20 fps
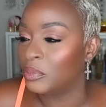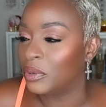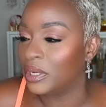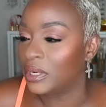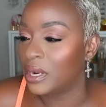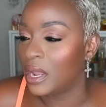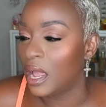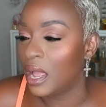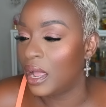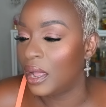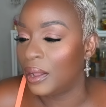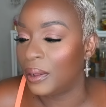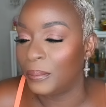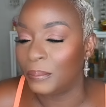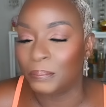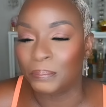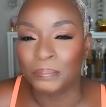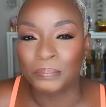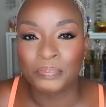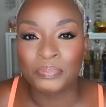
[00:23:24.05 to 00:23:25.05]
But
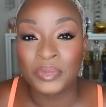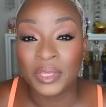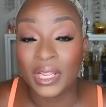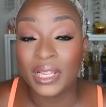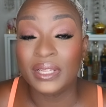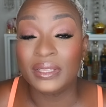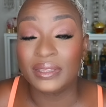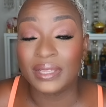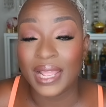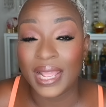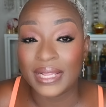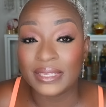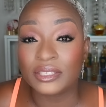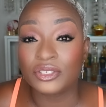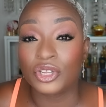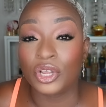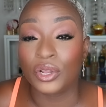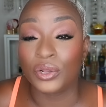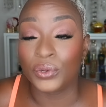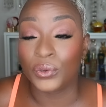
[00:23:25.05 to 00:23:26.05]
um, it
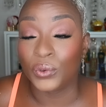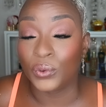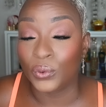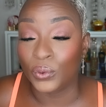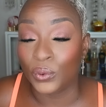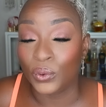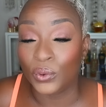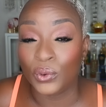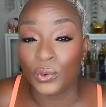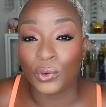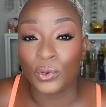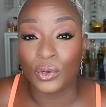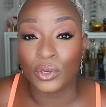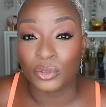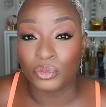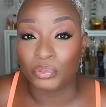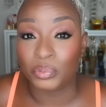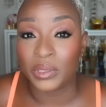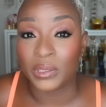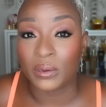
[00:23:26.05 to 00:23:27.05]
lasts a
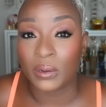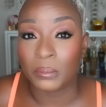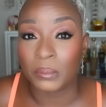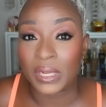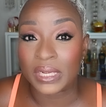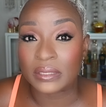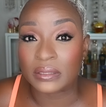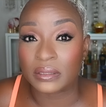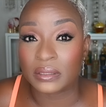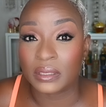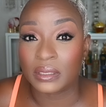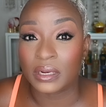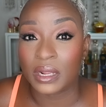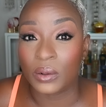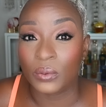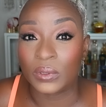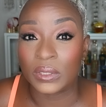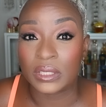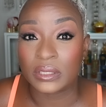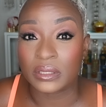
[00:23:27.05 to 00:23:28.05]
good bit on my skin.
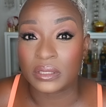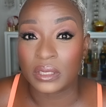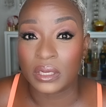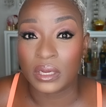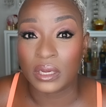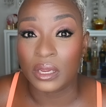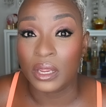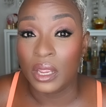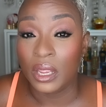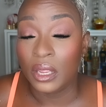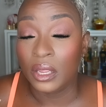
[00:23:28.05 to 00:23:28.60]
I want to say